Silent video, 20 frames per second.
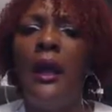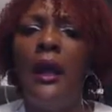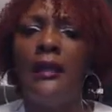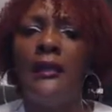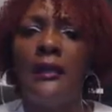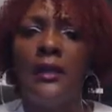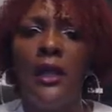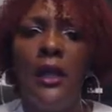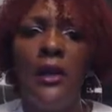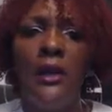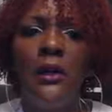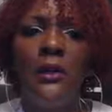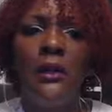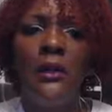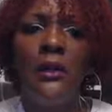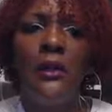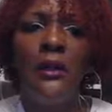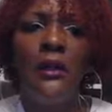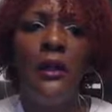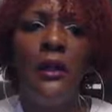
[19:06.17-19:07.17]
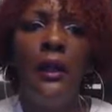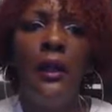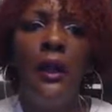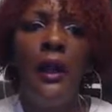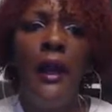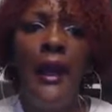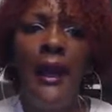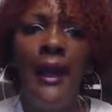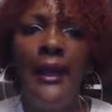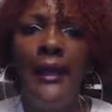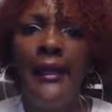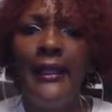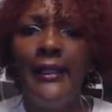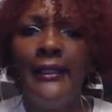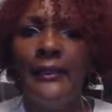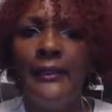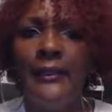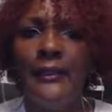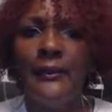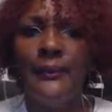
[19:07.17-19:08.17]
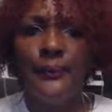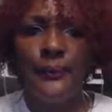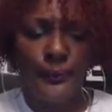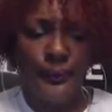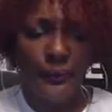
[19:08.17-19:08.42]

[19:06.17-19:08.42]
As long as